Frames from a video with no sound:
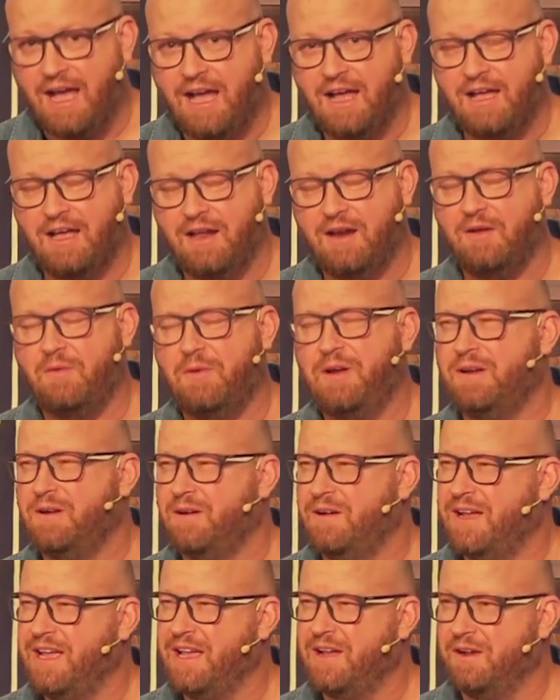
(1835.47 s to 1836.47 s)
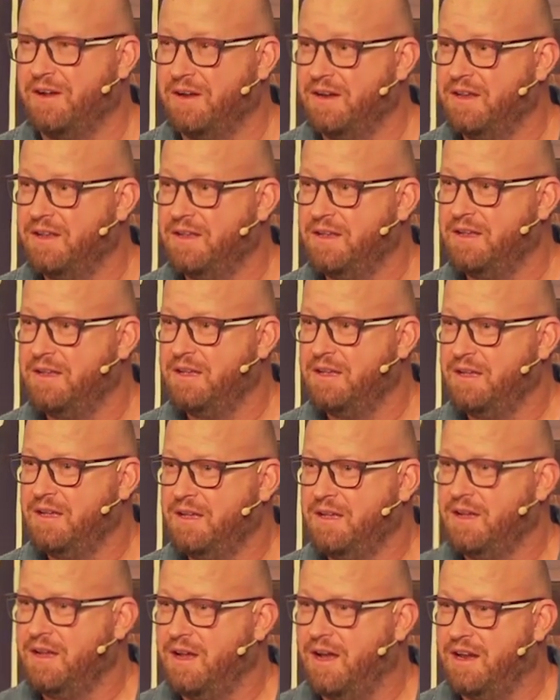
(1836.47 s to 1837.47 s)
And I went, oh, hang on.
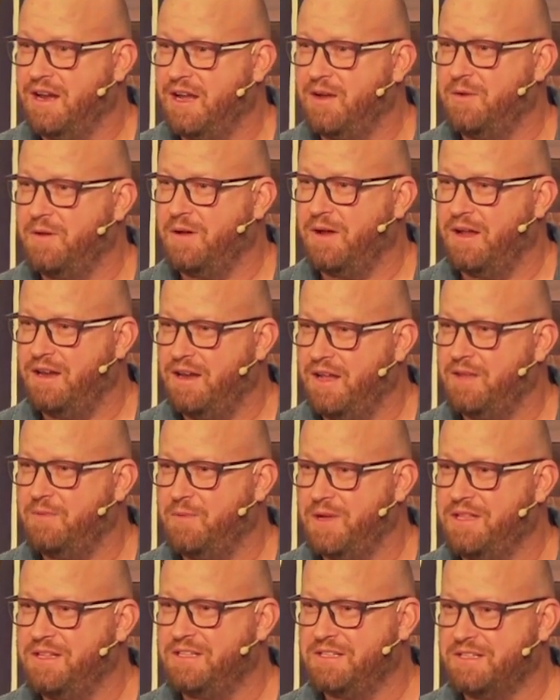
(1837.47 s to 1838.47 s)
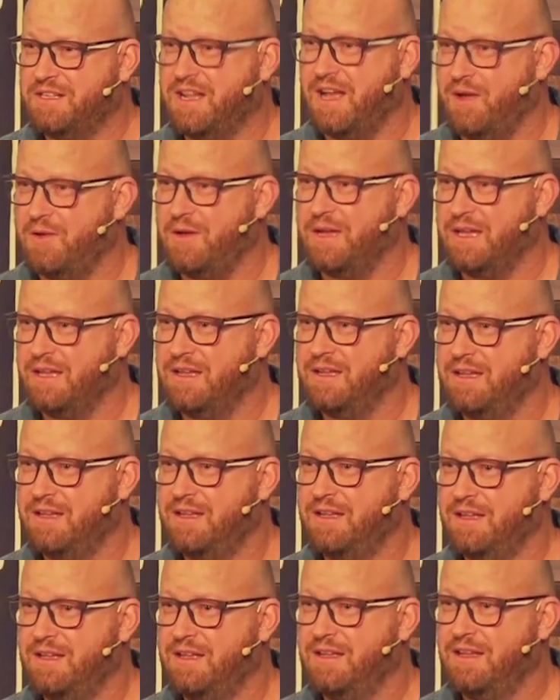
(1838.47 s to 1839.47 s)
I know where this is going.
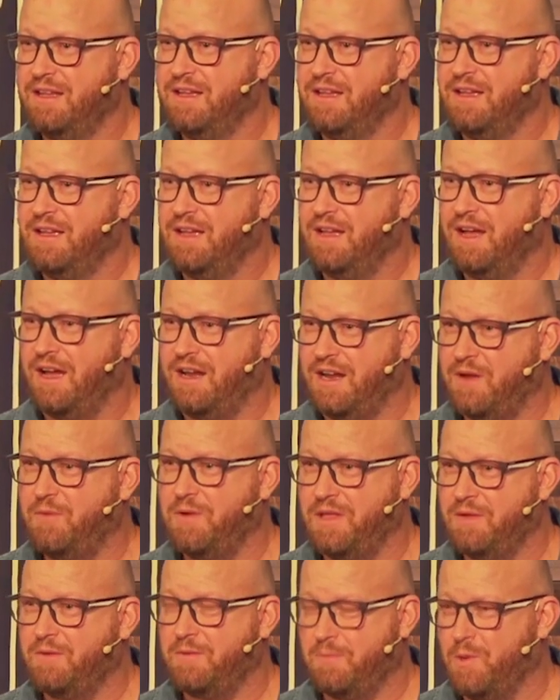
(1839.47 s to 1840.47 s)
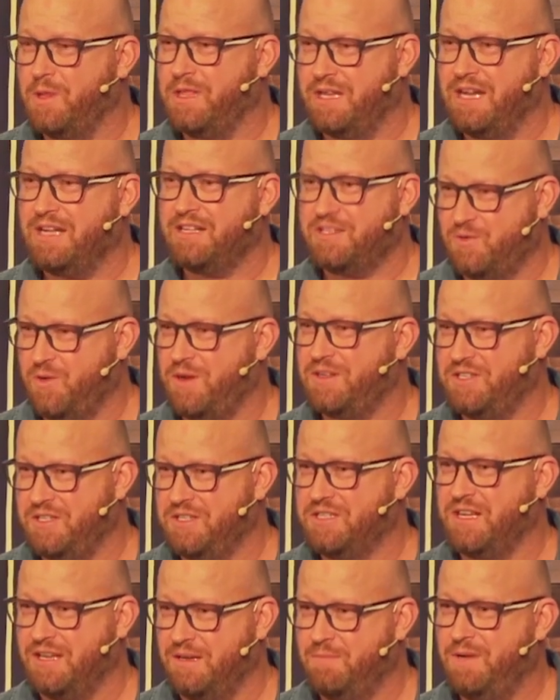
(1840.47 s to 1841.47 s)
I know what the next question is
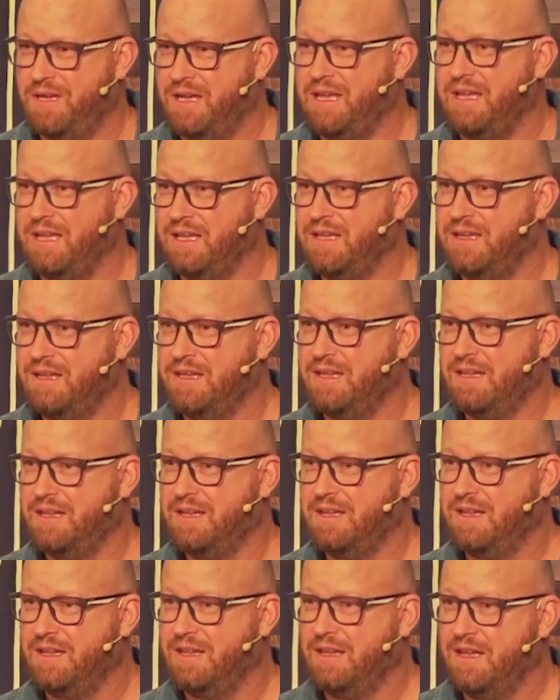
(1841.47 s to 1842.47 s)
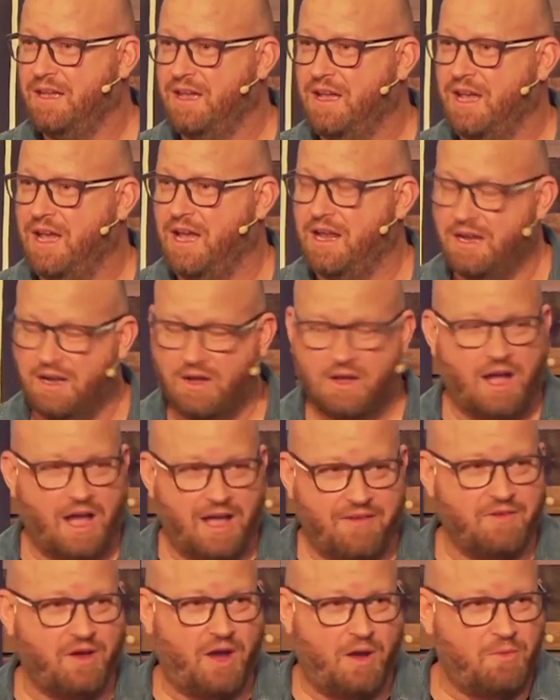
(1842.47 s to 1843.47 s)
going to be. And look,
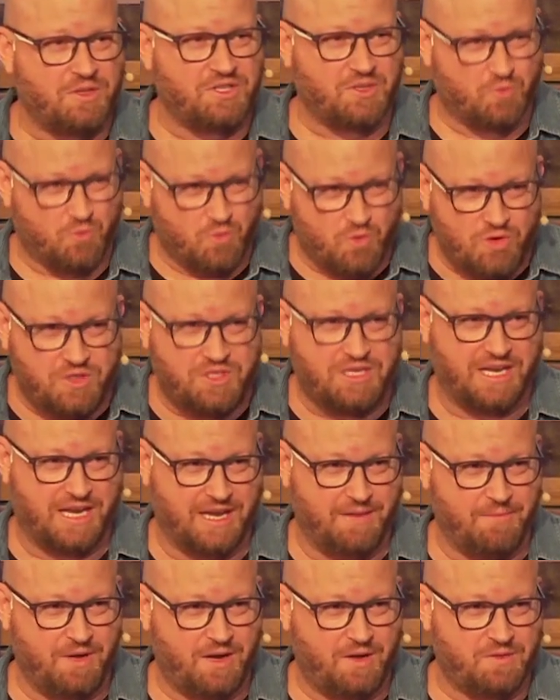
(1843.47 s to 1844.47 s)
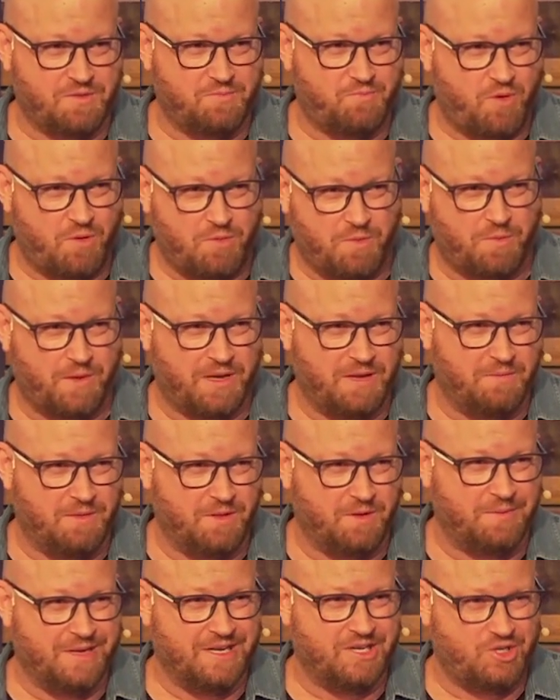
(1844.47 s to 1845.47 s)
I wasn't rude to him, but I was probably a little
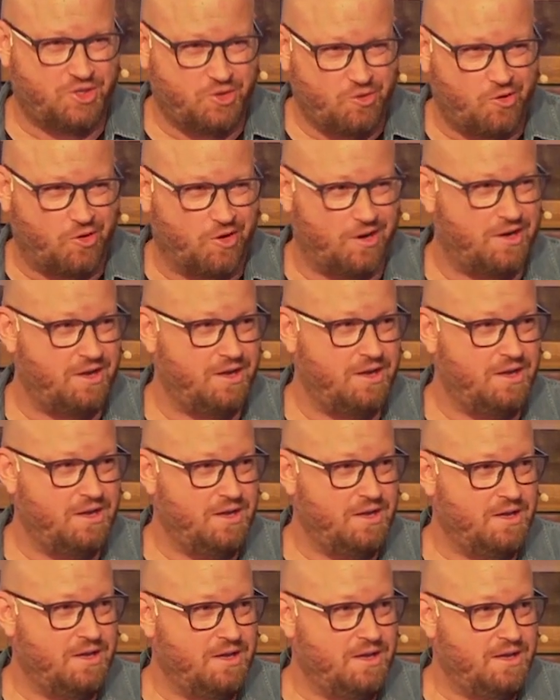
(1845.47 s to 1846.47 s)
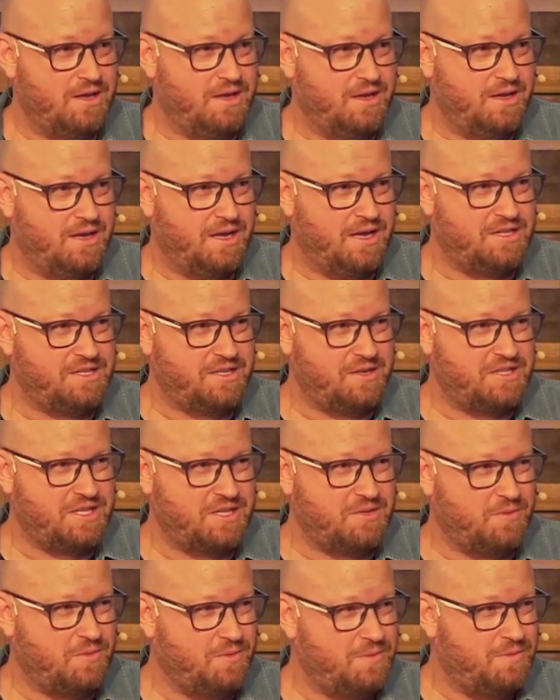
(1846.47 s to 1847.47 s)
bit short. And so he said,
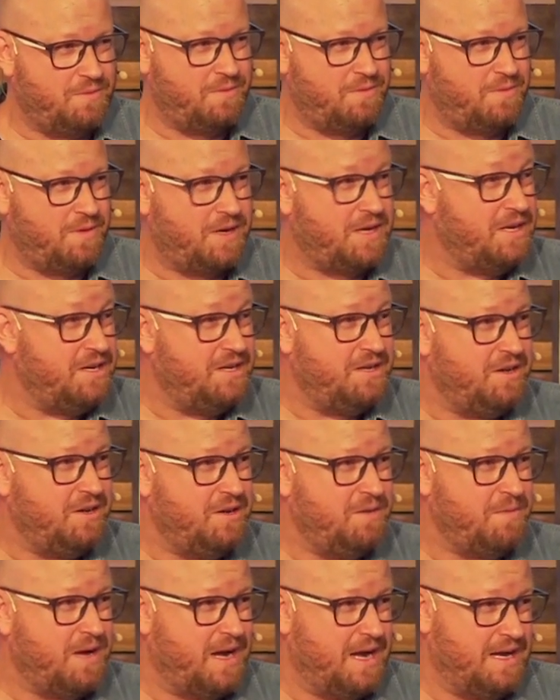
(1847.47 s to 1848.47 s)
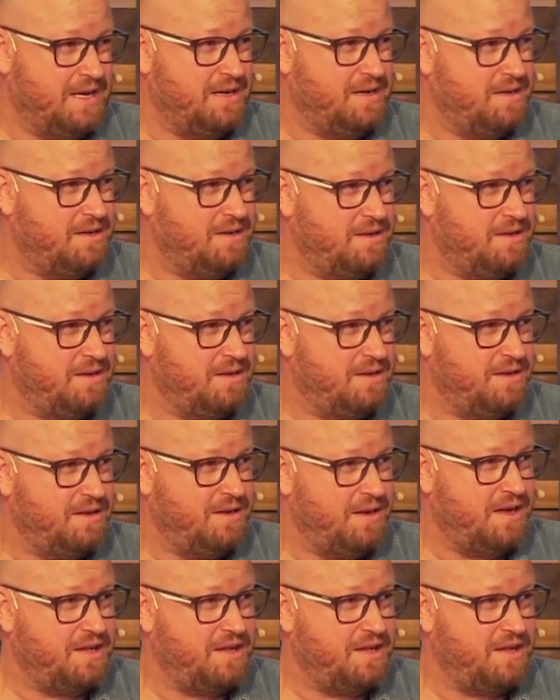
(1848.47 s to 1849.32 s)
well, what do you do, mate? I